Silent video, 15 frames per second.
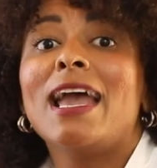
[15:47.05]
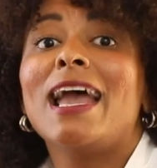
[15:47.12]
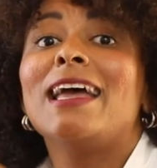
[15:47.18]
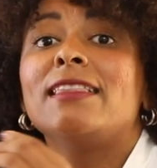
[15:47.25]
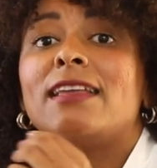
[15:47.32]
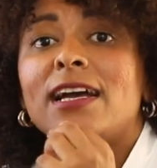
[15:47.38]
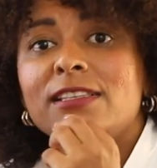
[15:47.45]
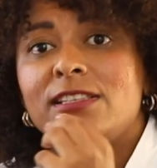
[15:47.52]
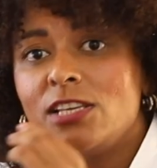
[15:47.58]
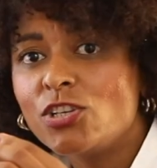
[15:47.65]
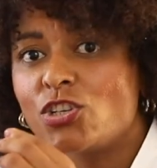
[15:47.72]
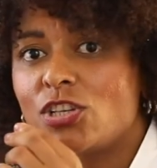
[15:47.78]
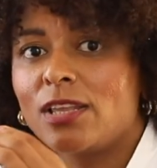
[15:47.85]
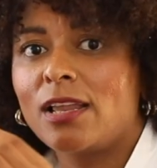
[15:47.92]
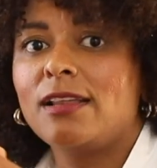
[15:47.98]
and
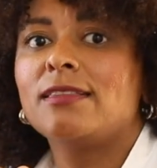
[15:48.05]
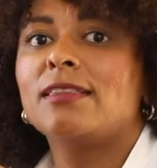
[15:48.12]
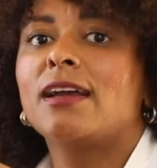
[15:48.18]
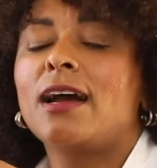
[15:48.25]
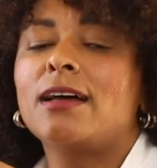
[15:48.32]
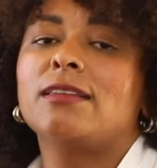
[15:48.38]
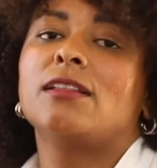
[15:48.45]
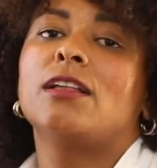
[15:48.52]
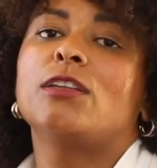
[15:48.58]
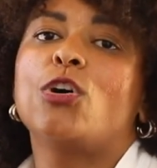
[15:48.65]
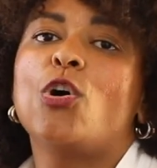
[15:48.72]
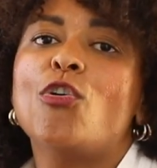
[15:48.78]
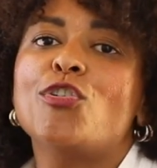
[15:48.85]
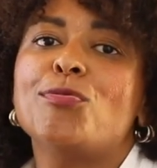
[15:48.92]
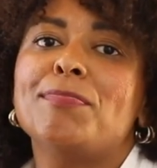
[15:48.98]
additionally, the Catalan
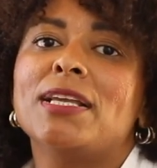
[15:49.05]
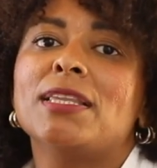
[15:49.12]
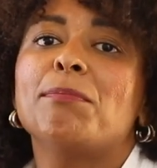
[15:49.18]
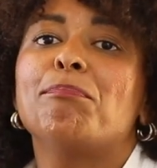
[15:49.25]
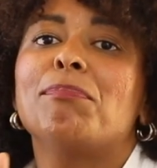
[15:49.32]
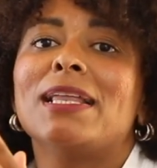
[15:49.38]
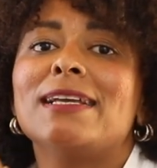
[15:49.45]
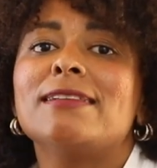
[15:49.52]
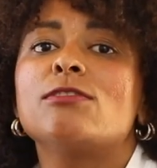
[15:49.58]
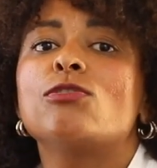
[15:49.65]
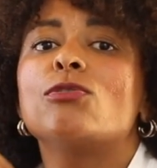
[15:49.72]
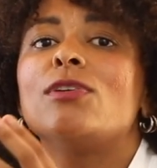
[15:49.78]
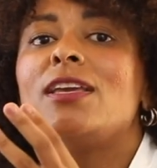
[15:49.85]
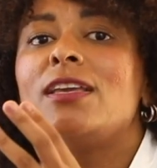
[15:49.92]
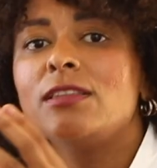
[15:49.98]
government plans
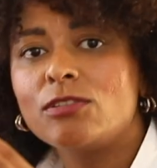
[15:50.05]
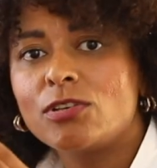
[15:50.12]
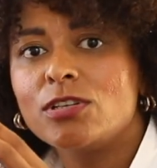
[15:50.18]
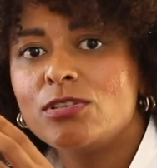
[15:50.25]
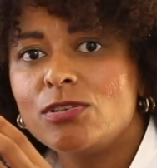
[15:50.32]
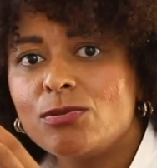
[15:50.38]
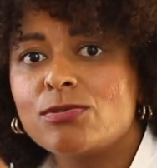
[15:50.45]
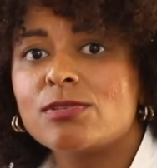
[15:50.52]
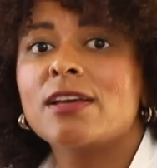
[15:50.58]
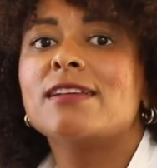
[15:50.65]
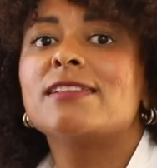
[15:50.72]
to introduce